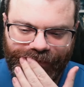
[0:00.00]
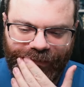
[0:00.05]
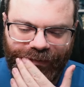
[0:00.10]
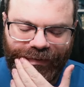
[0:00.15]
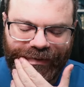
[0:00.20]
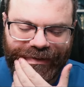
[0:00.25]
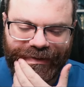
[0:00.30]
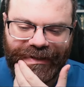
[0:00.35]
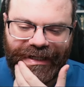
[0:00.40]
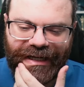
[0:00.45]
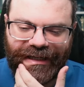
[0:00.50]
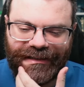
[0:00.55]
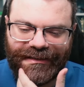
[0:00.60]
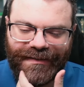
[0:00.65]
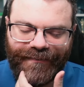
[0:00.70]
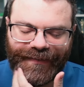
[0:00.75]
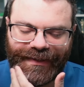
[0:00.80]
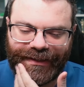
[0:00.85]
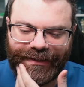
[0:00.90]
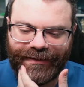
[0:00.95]
Ooh, is there not
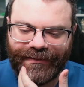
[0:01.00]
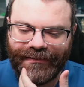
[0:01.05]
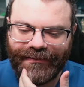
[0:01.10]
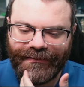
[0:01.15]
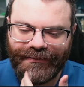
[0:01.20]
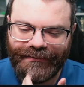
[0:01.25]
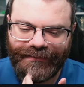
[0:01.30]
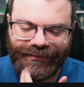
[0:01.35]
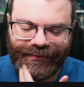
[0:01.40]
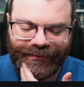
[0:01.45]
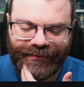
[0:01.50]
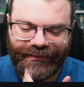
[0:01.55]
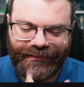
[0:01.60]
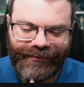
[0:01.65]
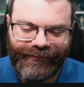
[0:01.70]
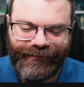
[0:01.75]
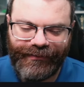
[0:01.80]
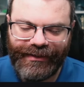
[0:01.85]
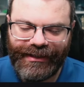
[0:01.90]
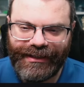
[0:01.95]
something
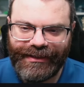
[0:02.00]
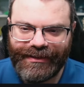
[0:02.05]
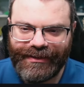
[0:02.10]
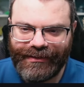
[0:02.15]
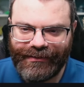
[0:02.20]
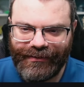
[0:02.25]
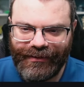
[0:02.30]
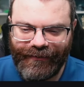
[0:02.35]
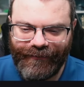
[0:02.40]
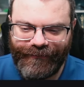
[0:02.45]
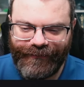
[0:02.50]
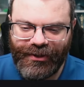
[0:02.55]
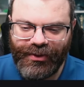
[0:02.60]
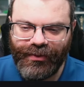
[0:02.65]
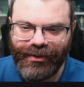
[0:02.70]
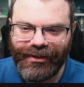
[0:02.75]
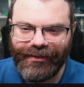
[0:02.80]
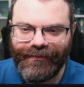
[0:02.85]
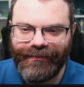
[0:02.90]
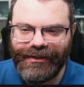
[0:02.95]
for this? Oh,
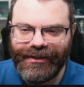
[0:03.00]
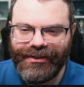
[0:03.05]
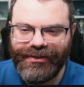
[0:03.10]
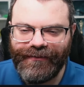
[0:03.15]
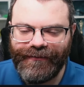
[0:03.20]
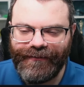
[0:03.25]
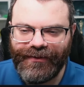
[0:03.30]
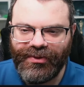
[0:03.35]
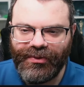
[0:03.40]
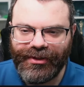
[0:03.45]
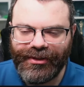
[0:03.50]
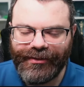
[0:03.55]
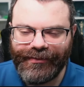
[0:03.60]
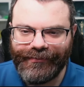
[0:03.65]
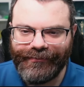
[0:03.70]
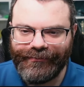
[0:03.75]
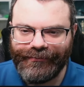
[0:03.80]
fewer. We can do fewer.